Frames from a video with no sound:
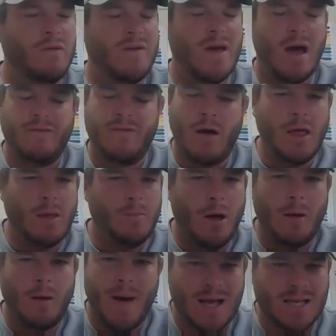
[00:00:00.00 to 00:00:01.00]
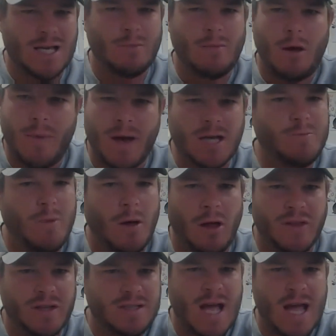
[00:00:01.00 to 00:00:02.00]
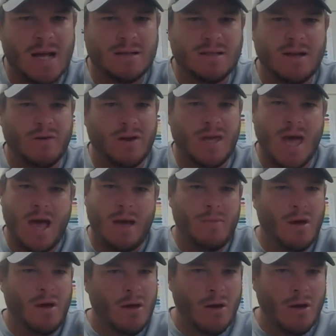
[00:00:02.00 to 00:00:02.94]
we've got volleyball, basketball, baseball in the stands every game.